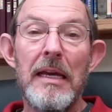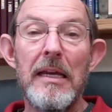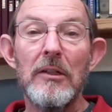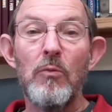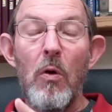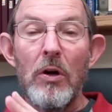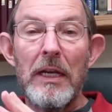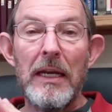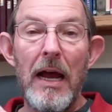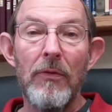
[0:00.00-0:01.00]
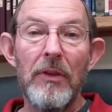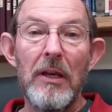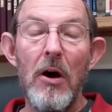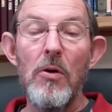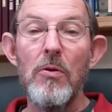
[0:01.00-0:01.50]
He is working out
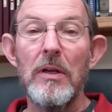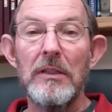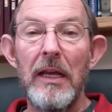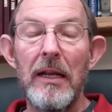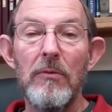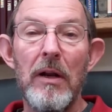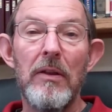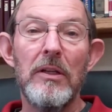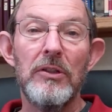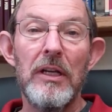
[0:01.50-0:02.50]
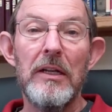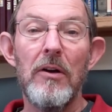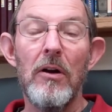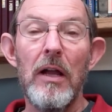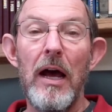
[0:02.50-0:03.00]
the old. He's getting rid of the sin in
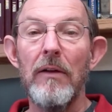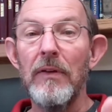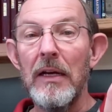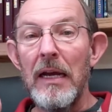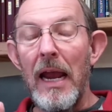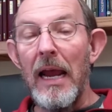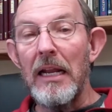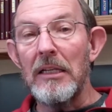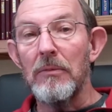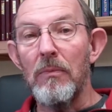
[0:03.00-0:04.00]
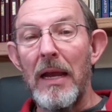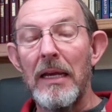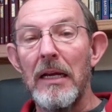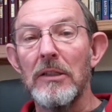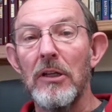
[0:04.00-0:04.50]
our life, and He's
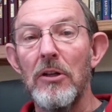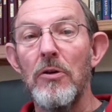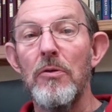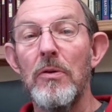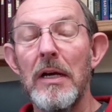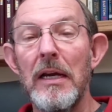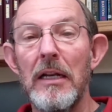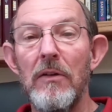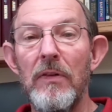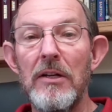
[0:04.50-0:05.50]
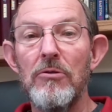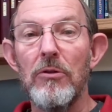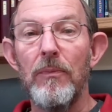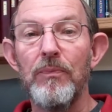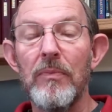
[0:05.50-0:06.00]
making us a new
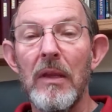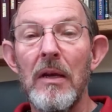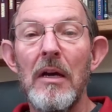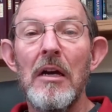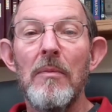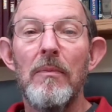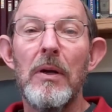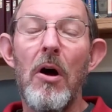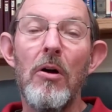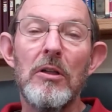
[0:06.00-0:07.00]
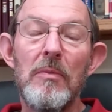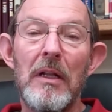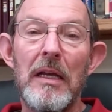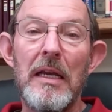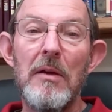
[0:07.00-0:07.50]
individual. But
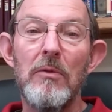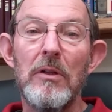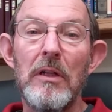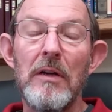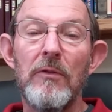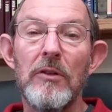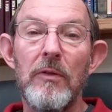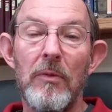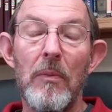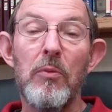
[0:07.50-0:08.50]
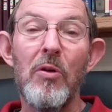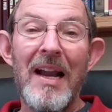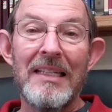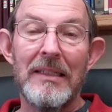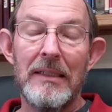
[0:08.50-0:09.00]
ultimately, He will deliver us from the
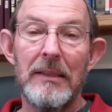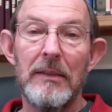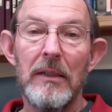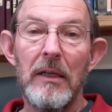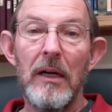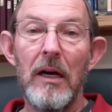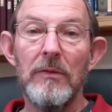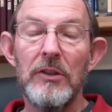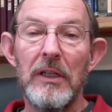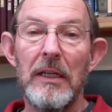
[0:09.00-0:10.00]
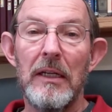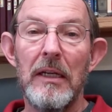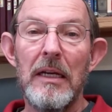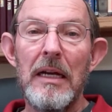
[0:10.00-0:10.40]
presence of sin.